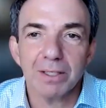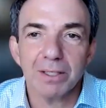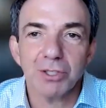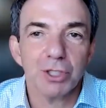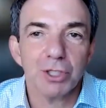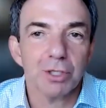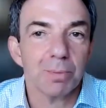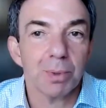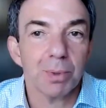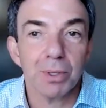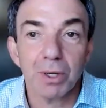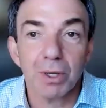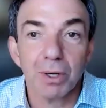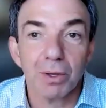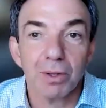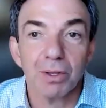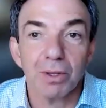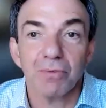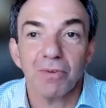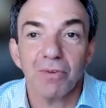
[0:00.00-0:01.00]
a
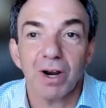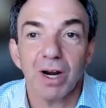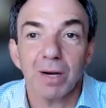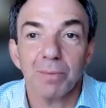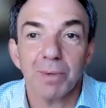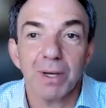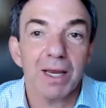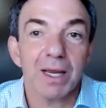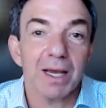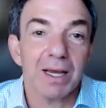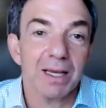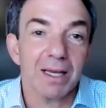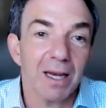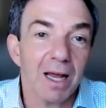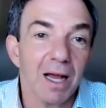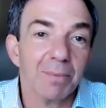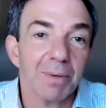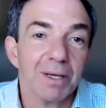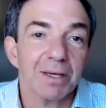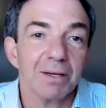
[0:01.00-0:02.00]
geopolitical environment,
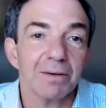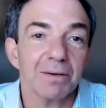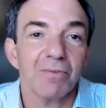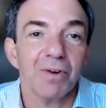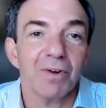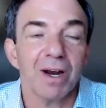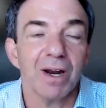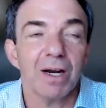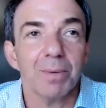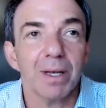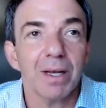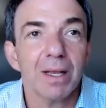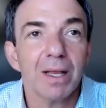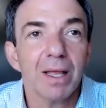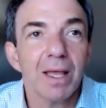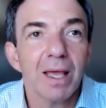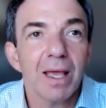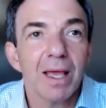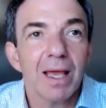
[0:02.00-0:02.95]
economic environment,